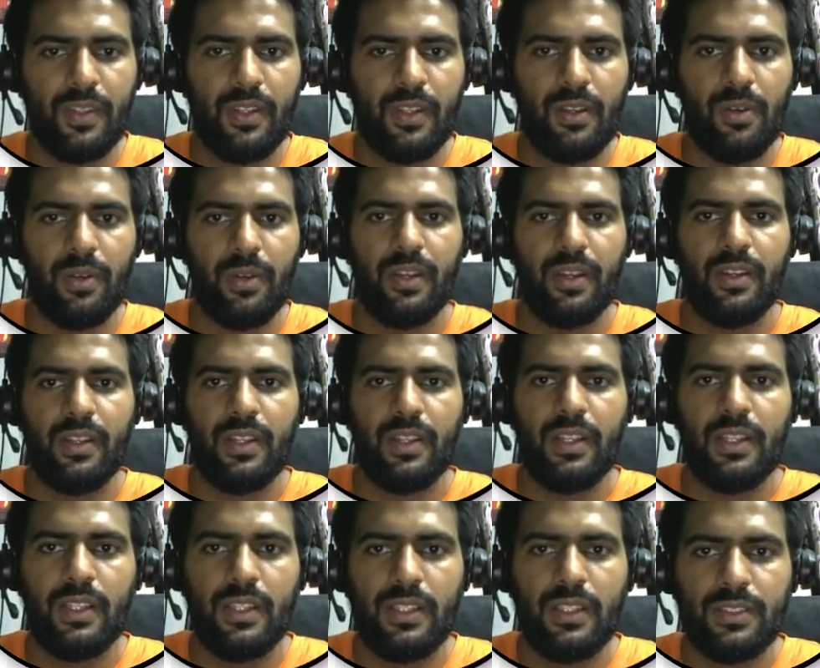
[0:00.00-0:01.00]
Okay,
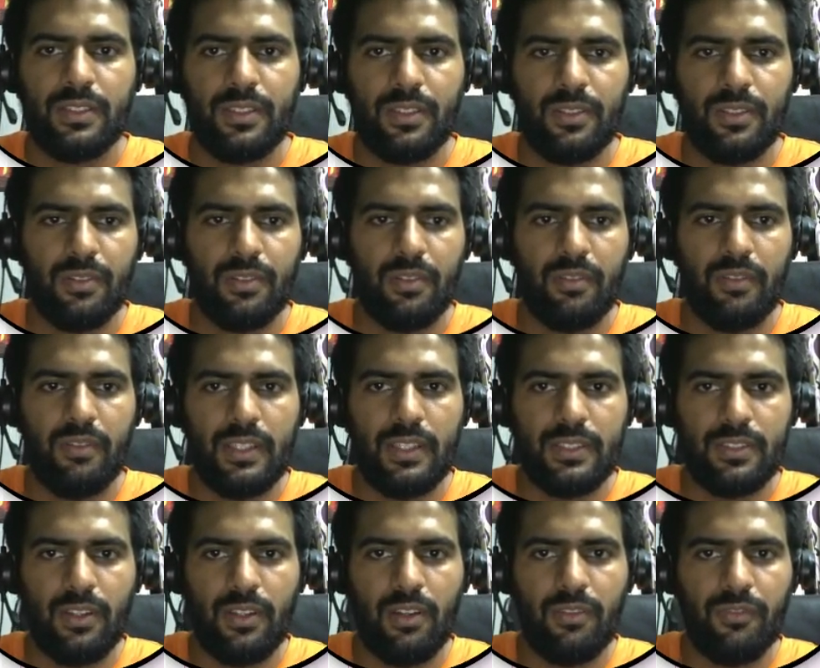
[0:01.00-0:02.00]
so we'll
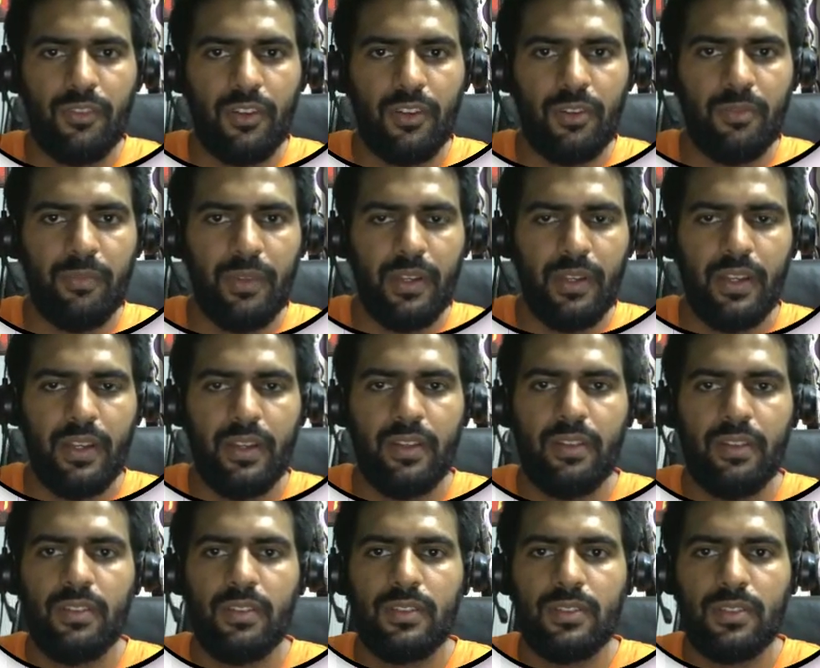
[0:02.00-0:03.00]
solve from
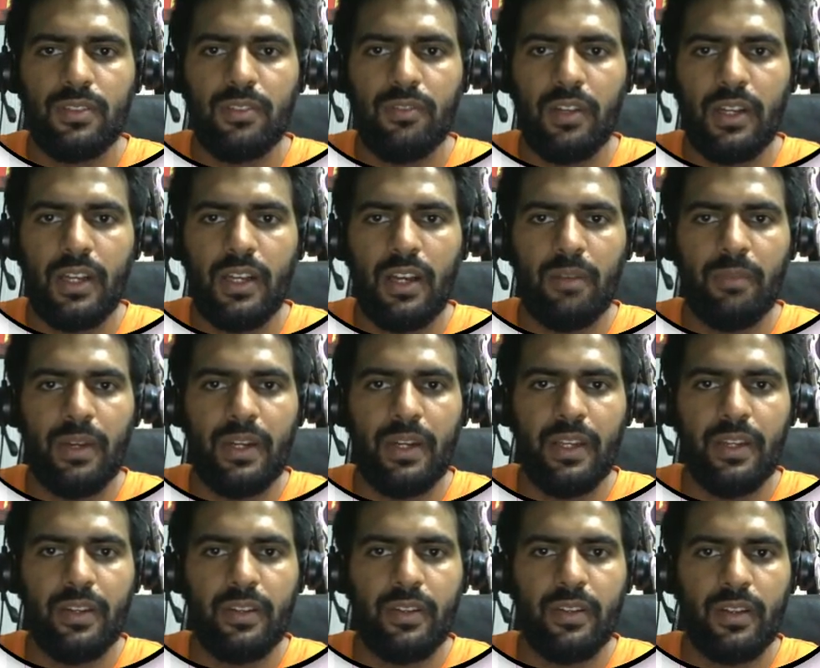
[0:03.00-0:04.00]
here. So we'll come at
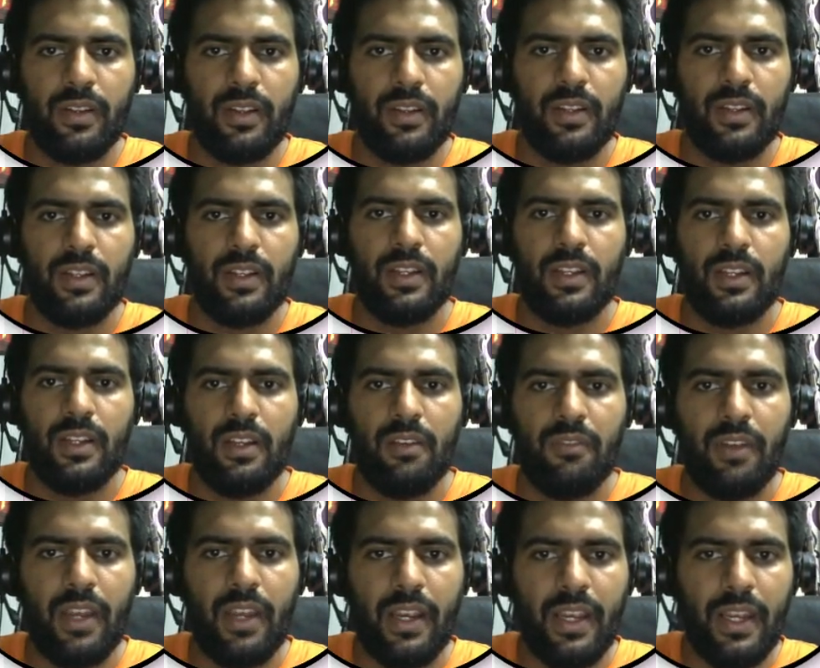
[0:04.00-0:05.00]
here,
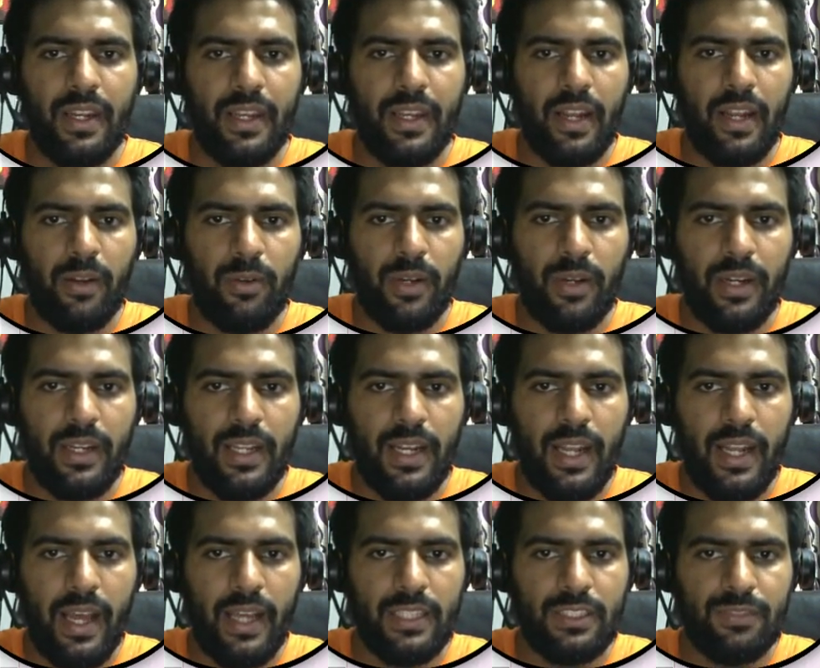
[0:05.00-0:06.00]
we again calculate the
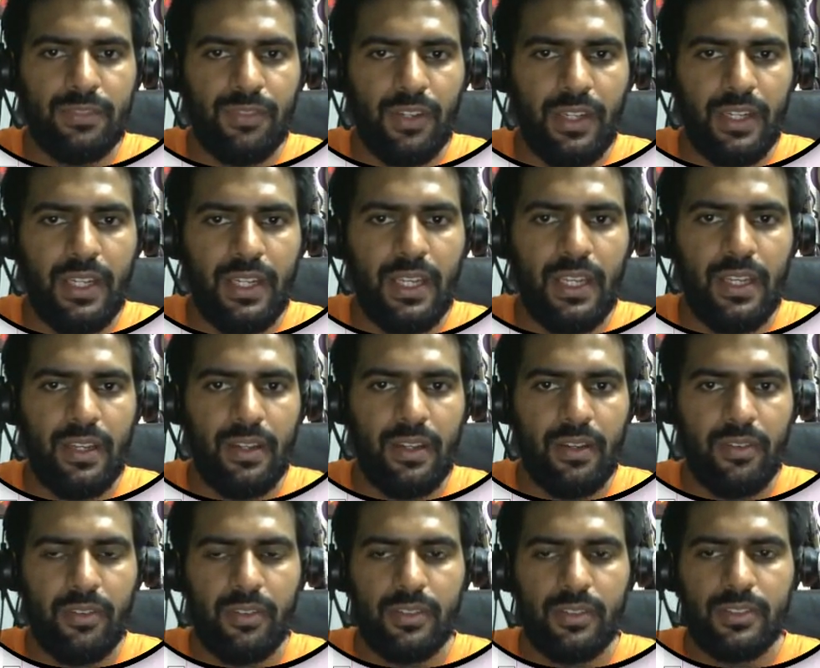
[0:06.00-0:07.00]
last for d.
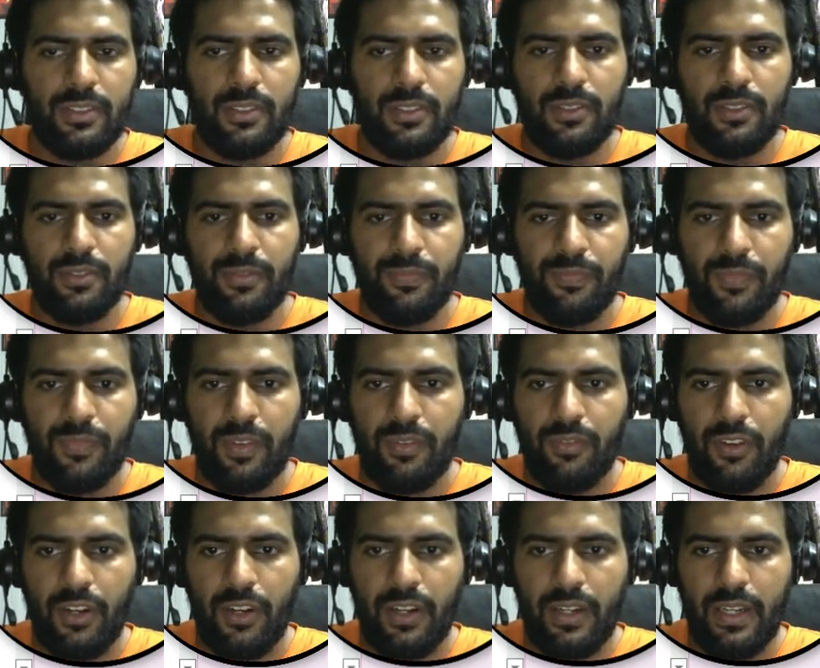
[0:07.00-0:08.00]
So
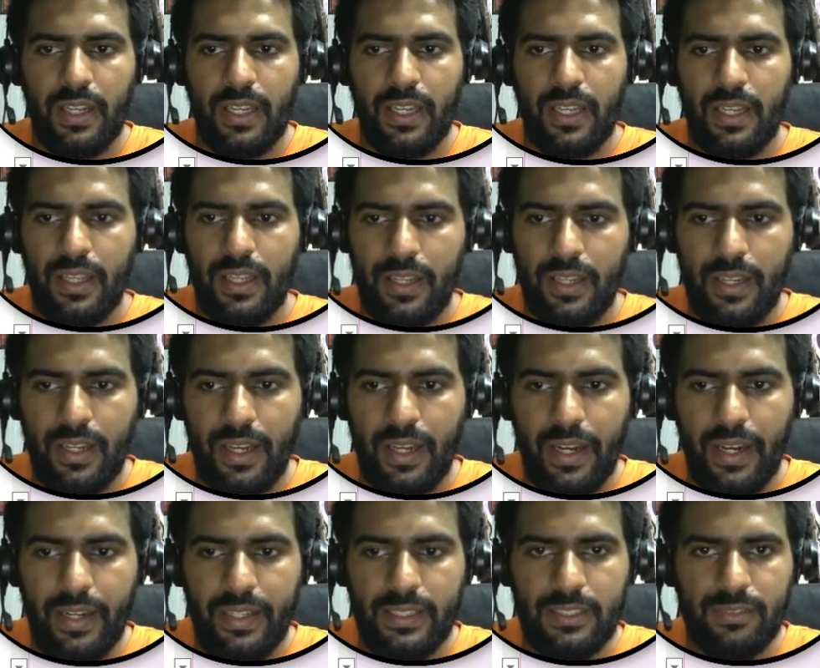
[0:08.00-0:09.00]
for d
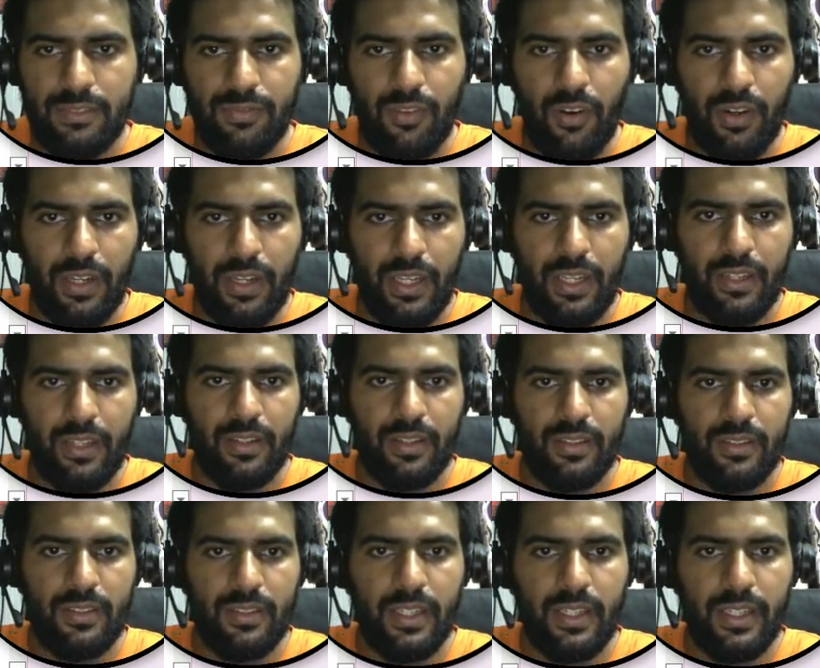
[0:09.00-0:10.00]
it is 14,
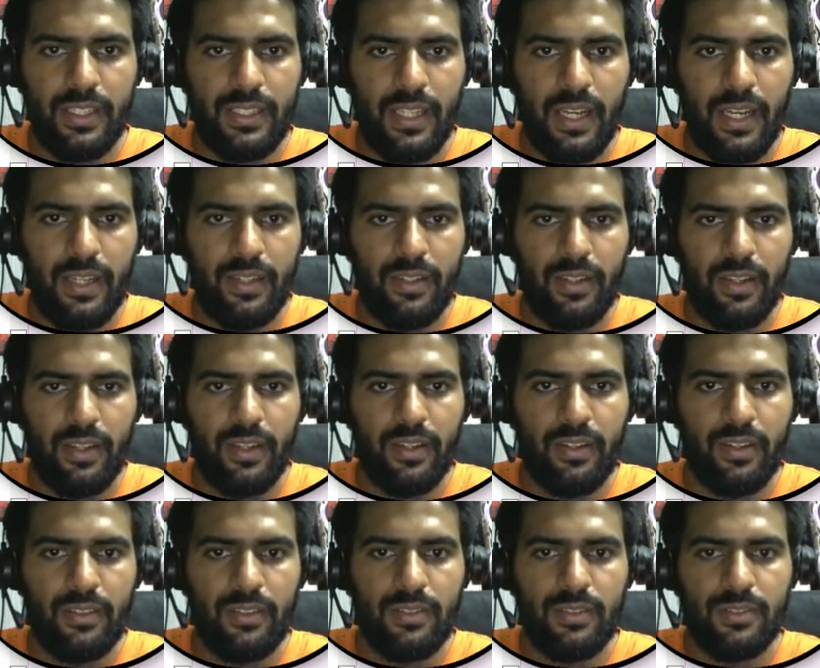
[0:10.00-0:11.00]
it is at
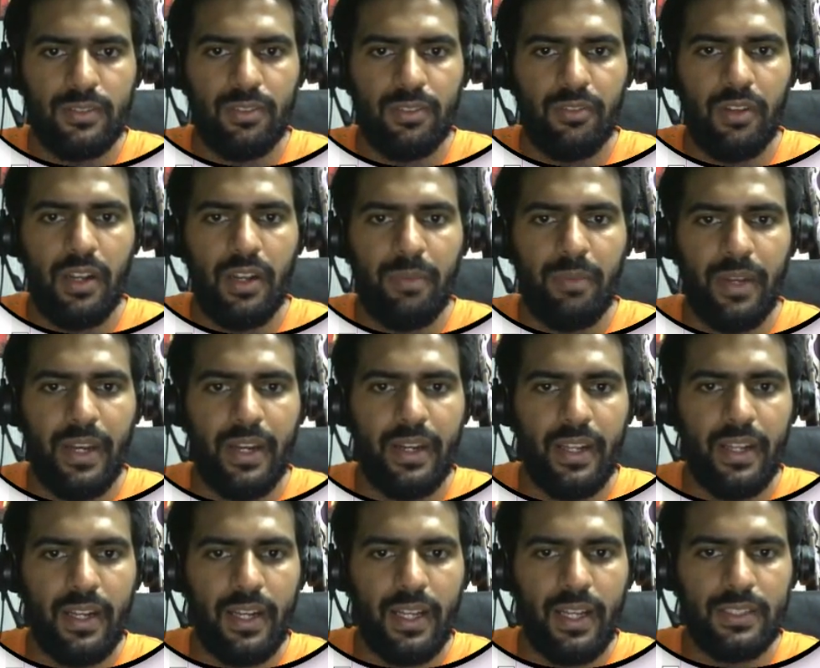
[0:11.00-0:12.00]
here, so we'll update
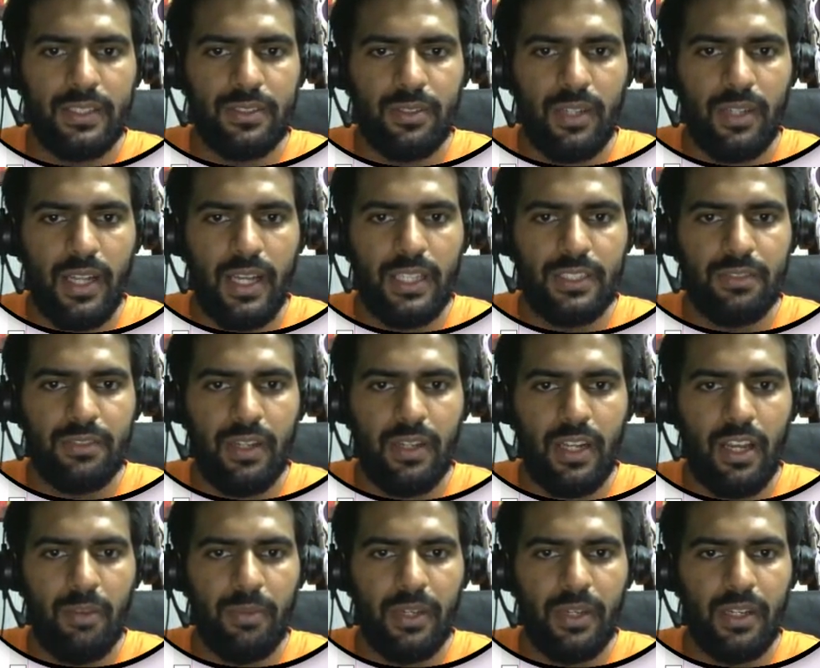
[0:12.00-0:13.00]
our last. So last will
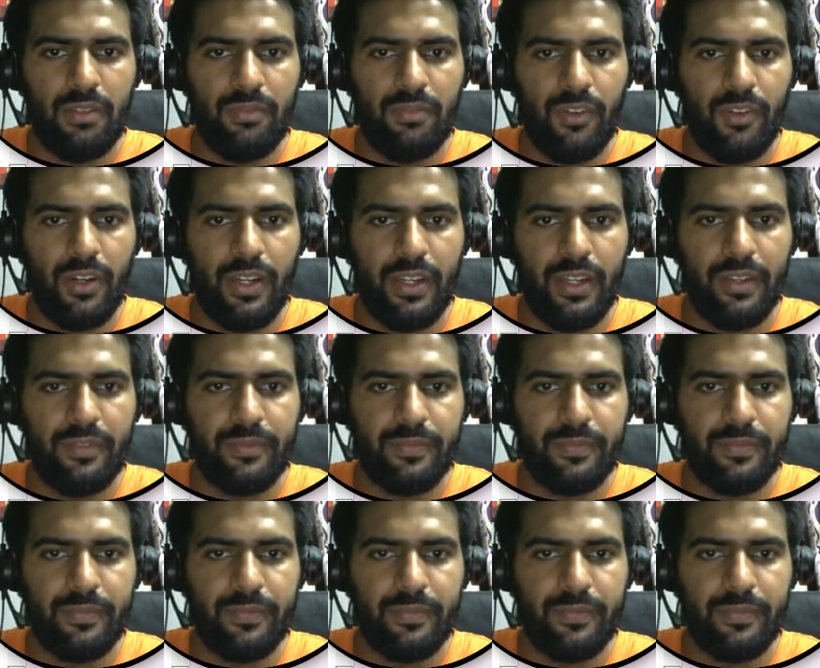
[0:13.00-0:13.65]
now become 14.